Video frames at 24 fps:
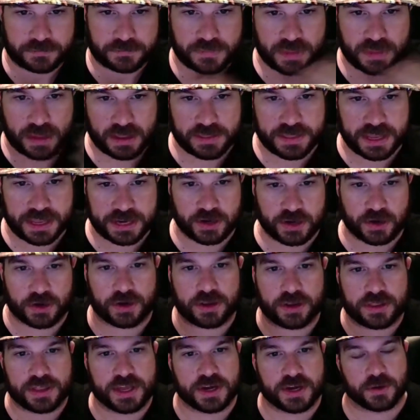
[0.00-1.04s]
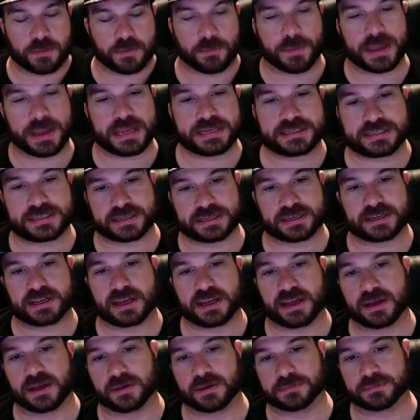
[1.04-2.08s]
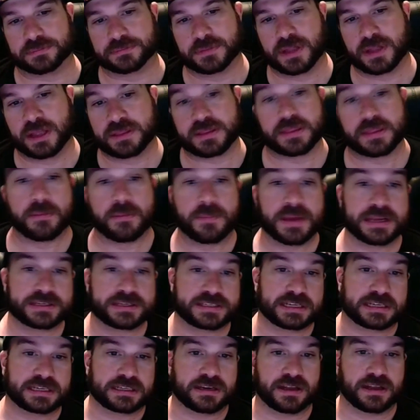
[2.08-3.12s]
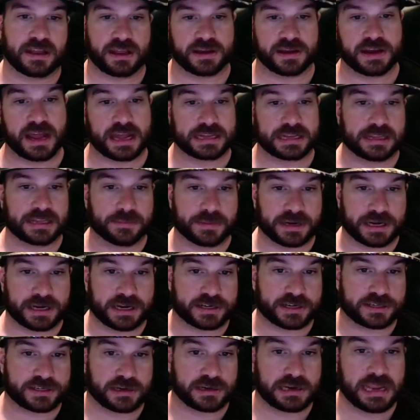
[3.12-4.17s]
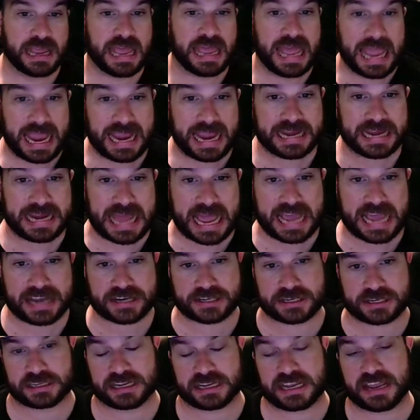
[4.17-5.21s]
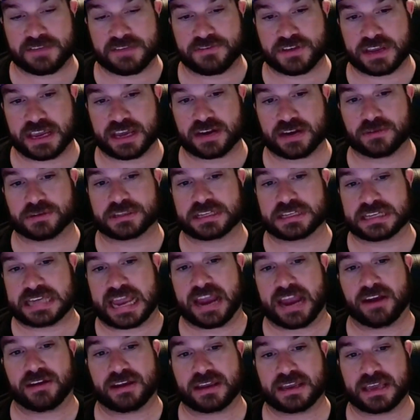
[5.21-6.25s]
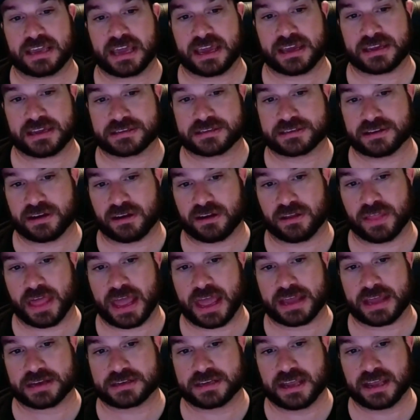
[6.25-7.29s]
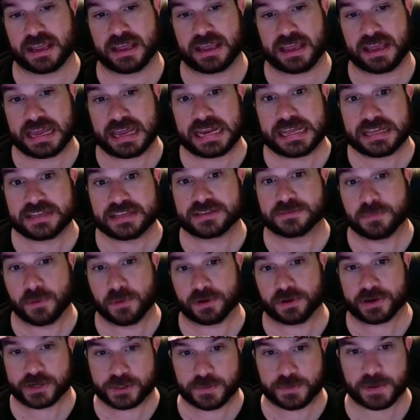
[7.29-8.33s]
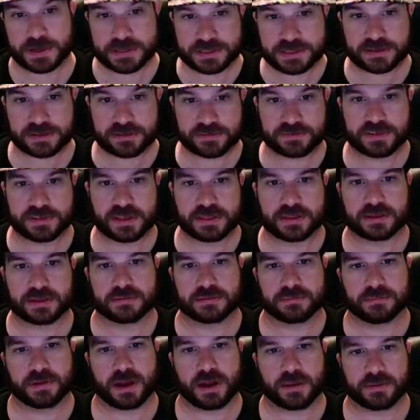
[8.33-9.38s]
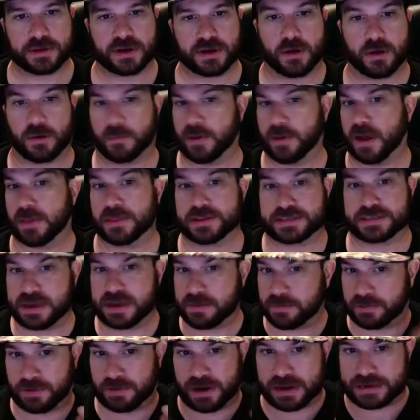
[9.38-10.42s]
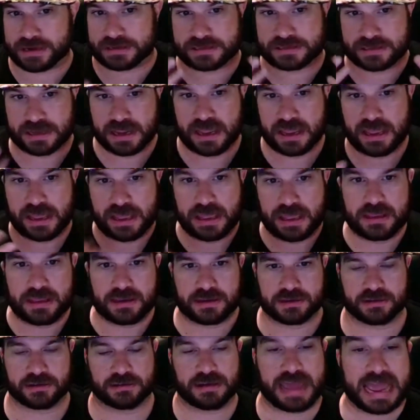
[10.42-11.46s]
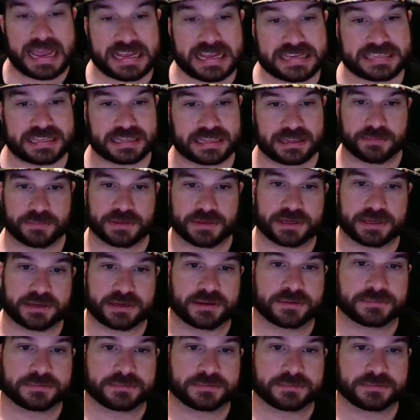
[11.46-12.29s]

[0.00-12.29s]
than your basic than the basic non-limited edition. And actually, if you get it with the carrying case and all that, it is more expensive than around the same price, as the limited